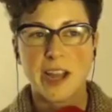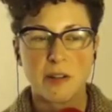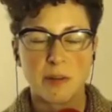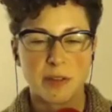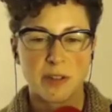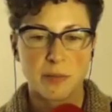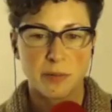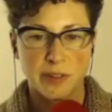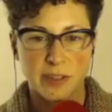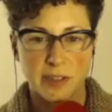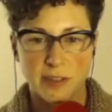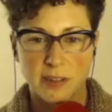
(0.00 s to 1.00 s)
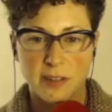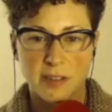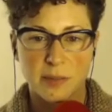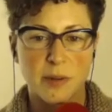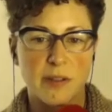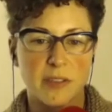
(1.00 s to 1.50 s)
applicable the the
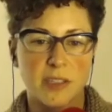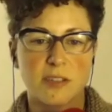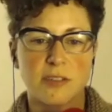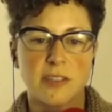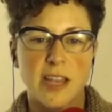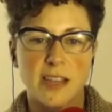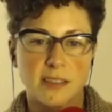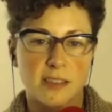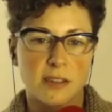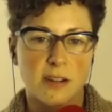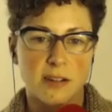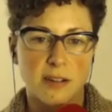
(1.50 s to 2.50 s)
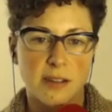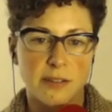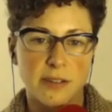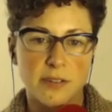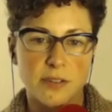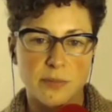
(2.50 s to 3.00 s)
improvisational tactics are to
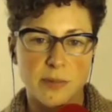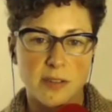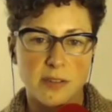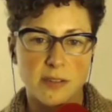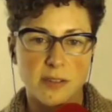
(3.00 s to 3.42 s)
other instruments.